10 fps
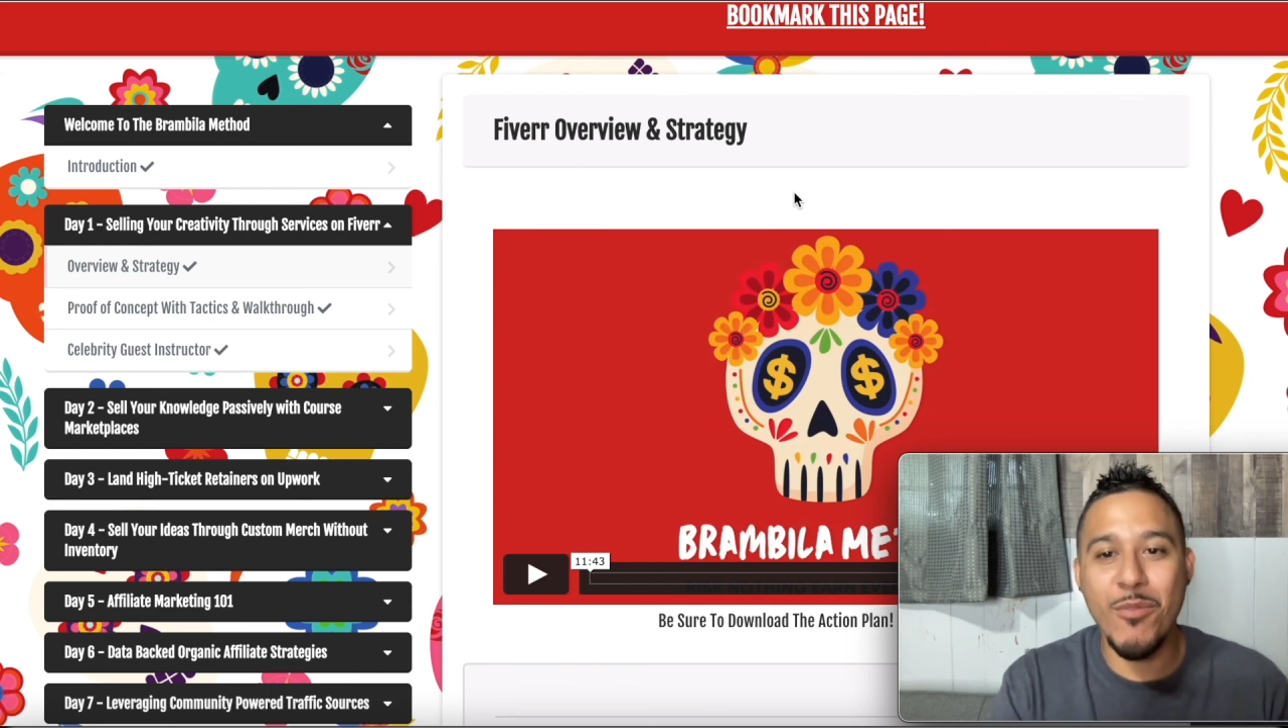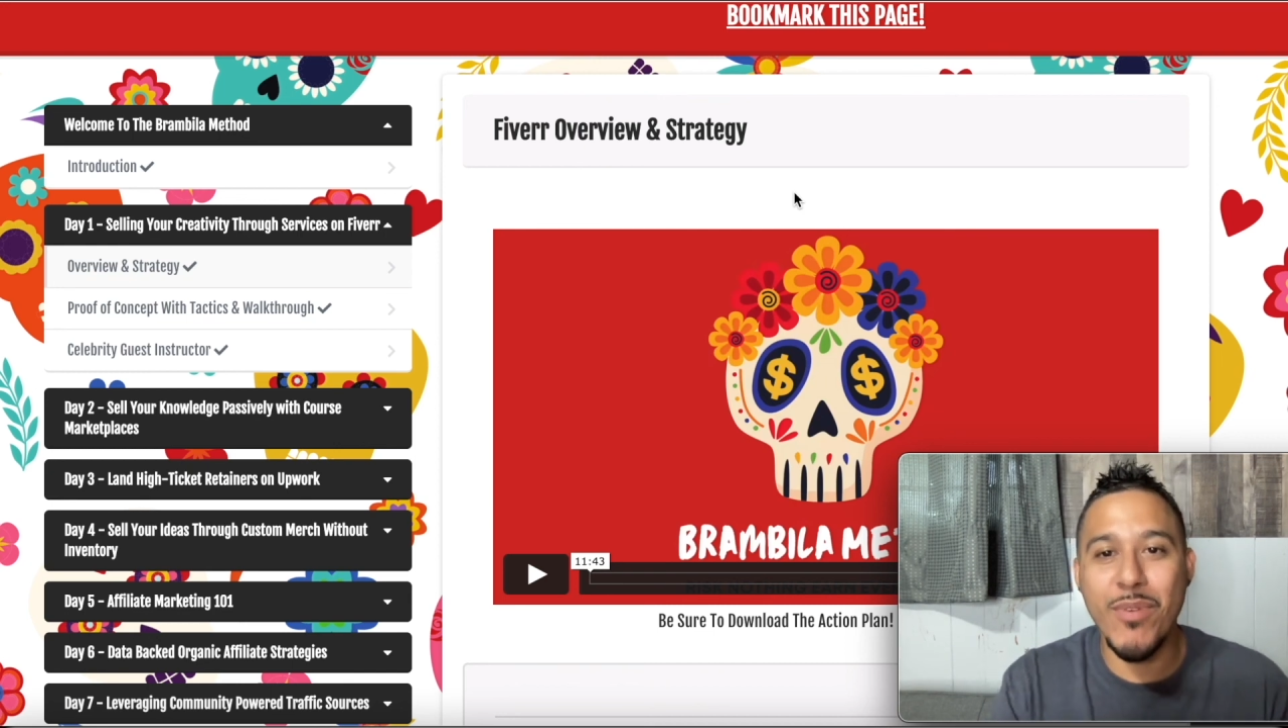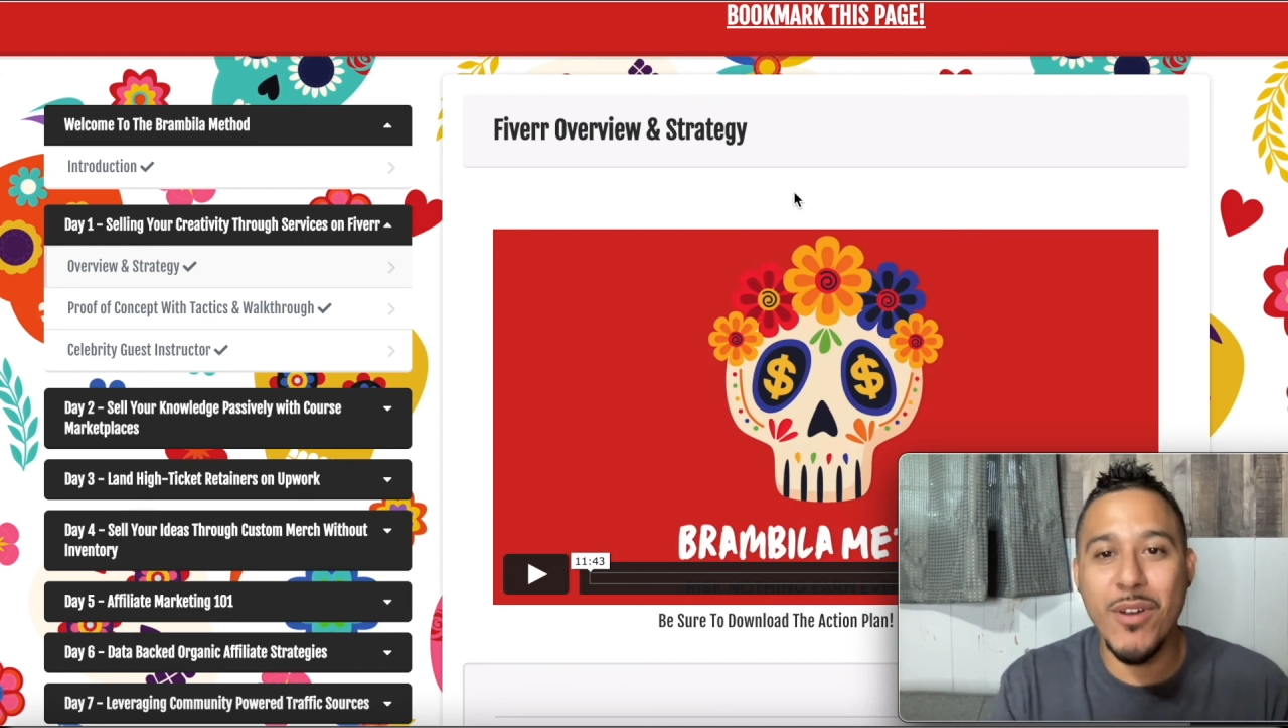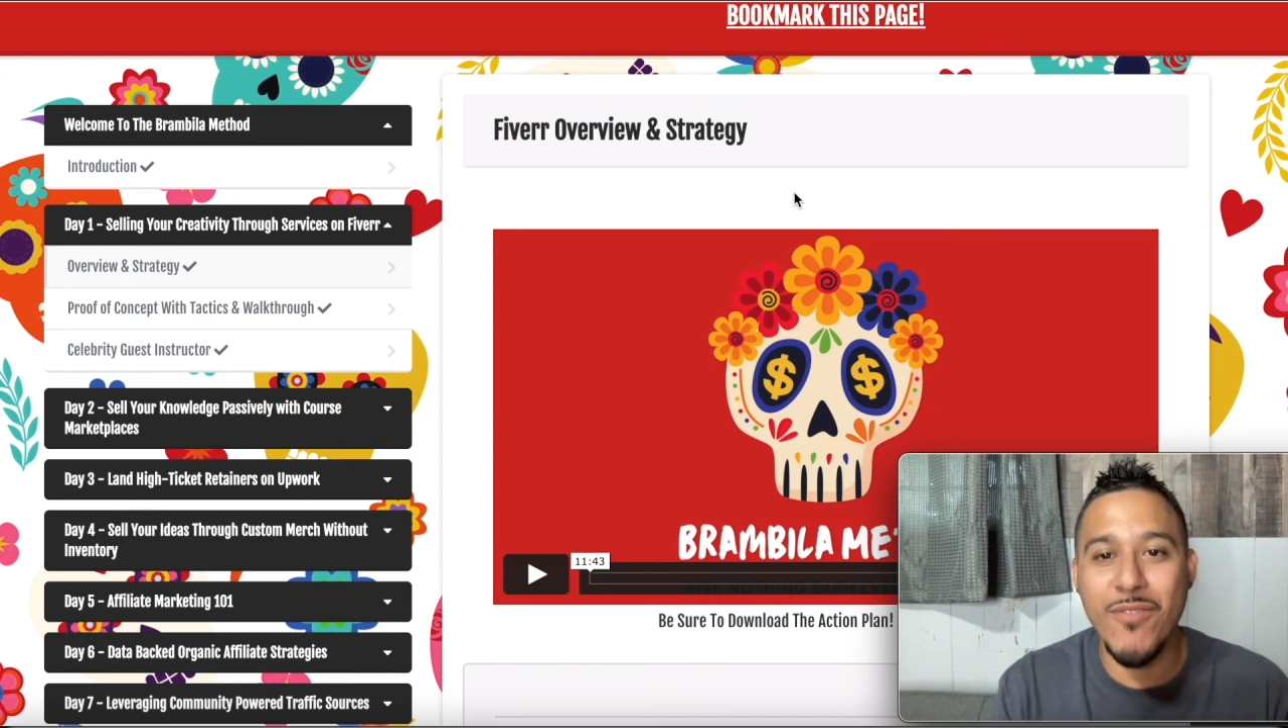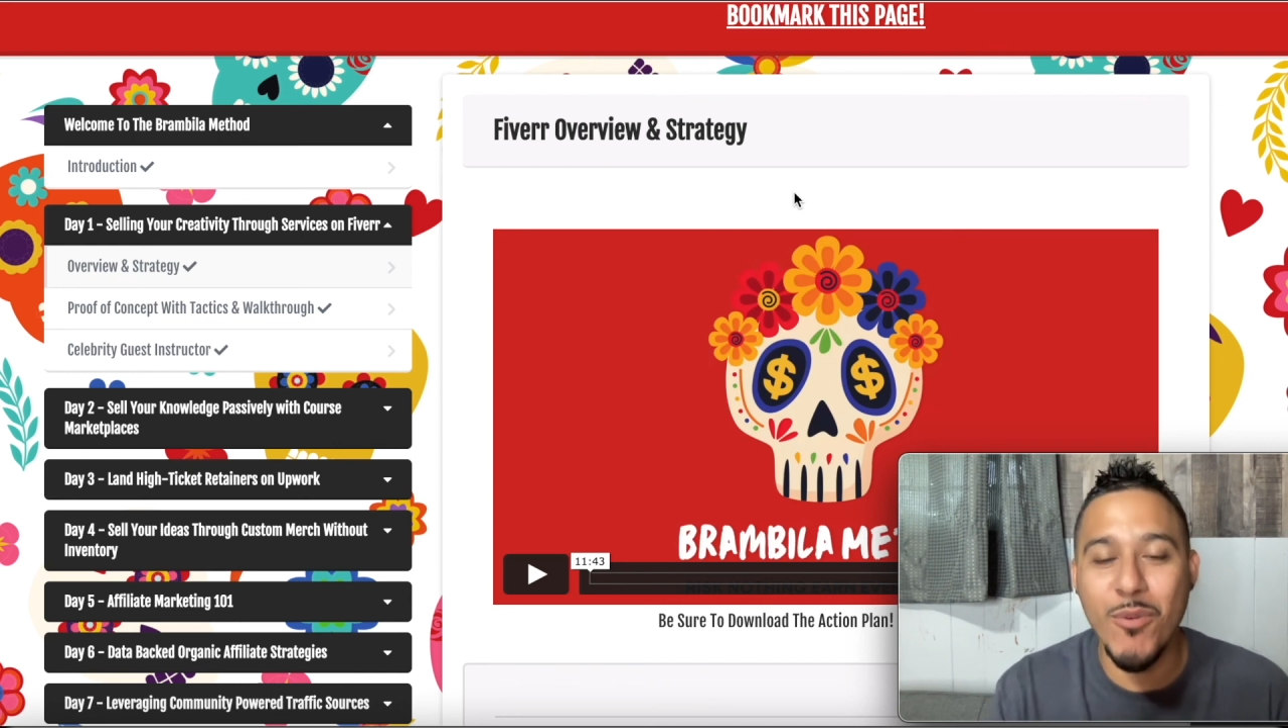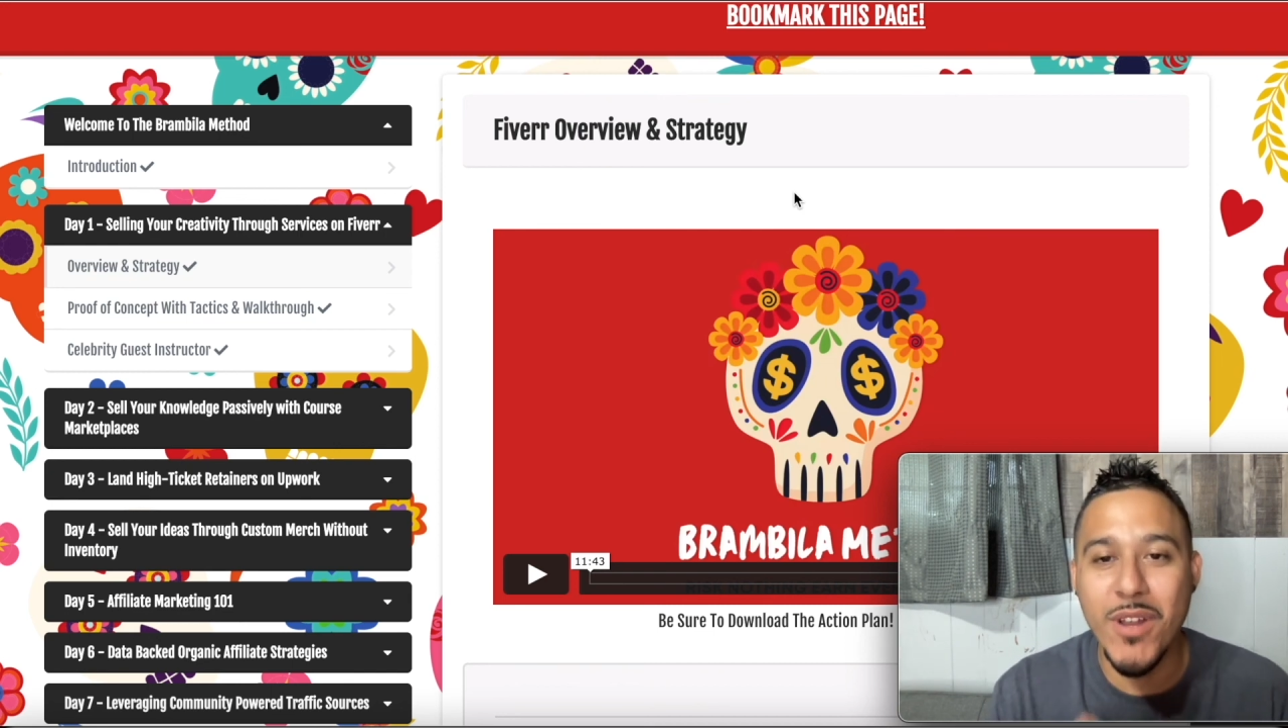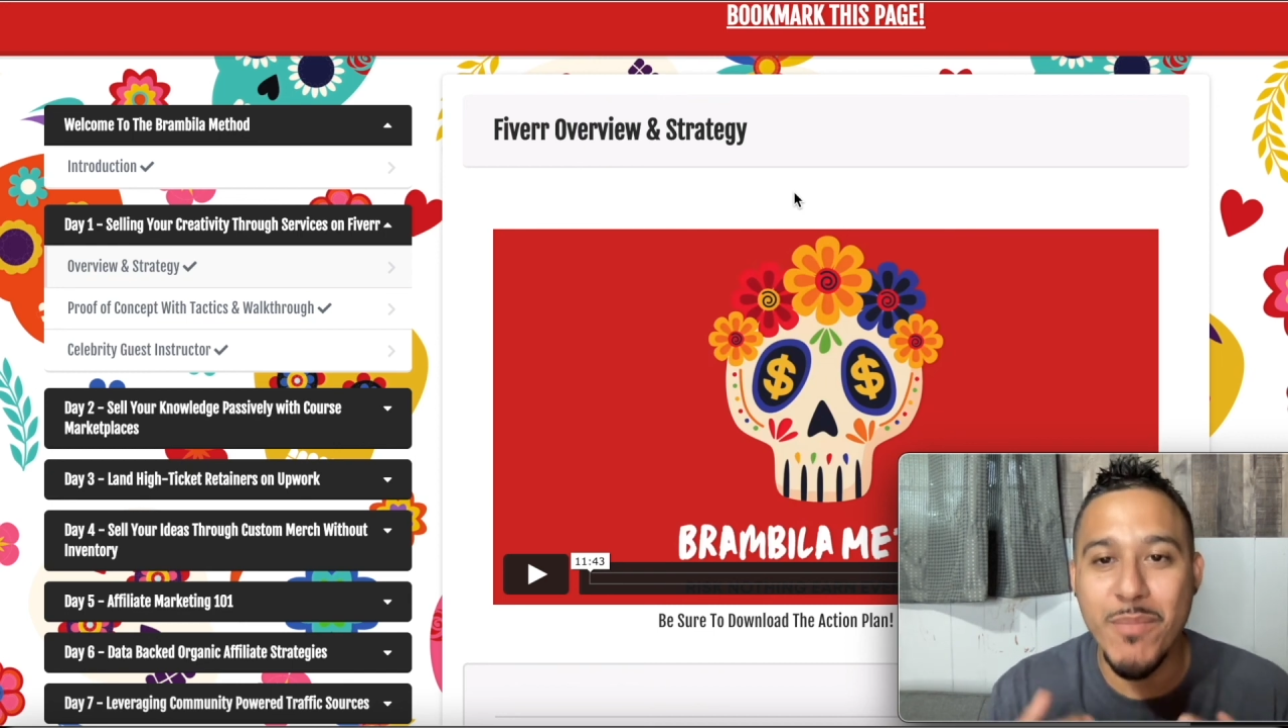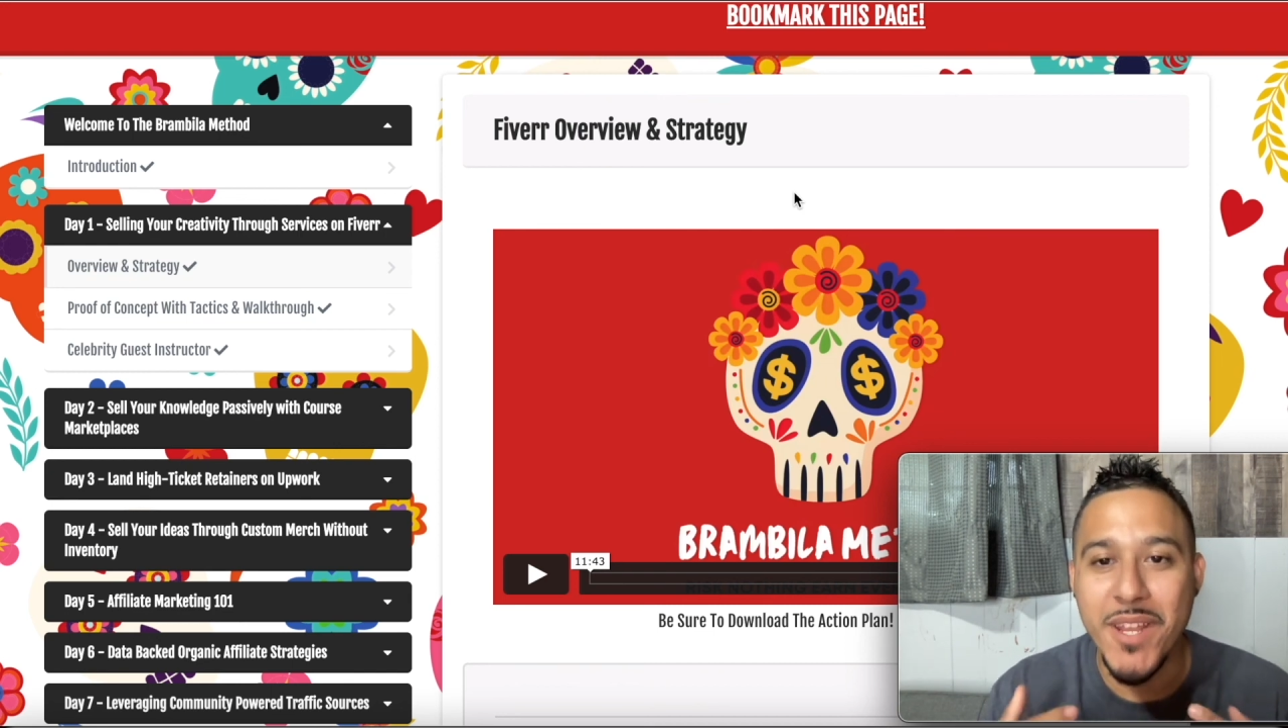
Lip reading: bell if you want to be